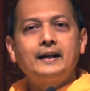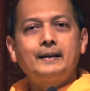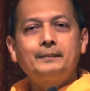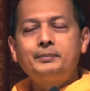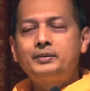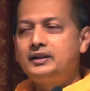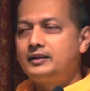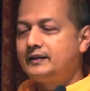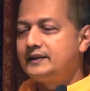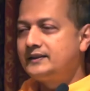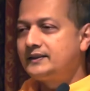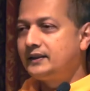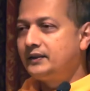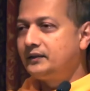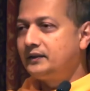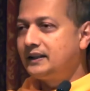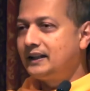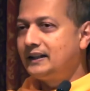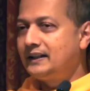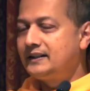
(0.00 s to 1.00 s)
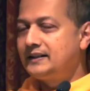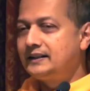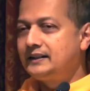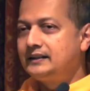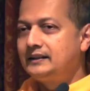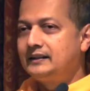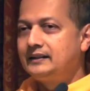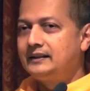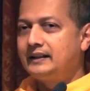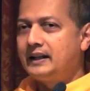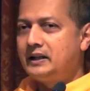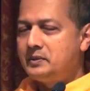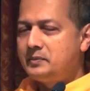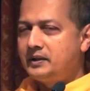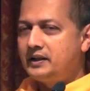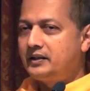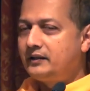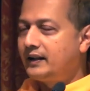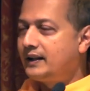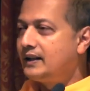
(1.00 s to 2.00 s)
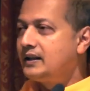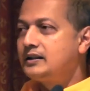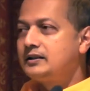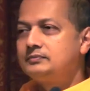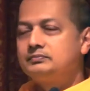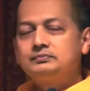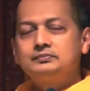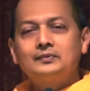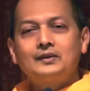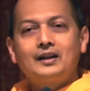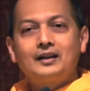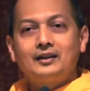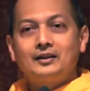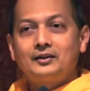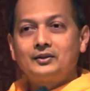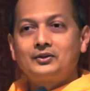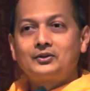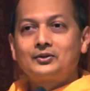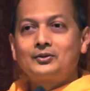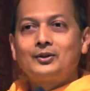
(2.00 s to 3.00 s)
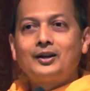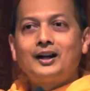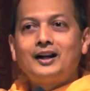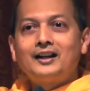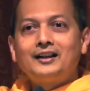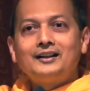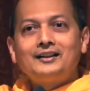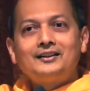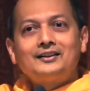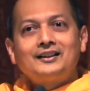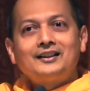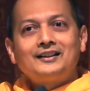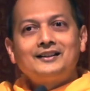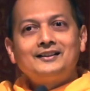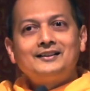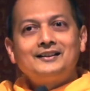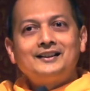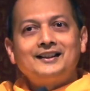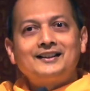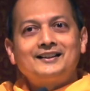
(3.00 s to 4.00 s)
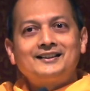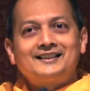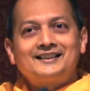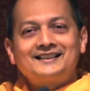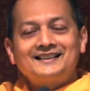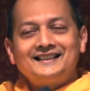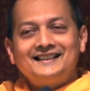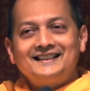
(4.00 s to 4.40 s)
Appearance and Reality. Anybody read it? So I said, Yes.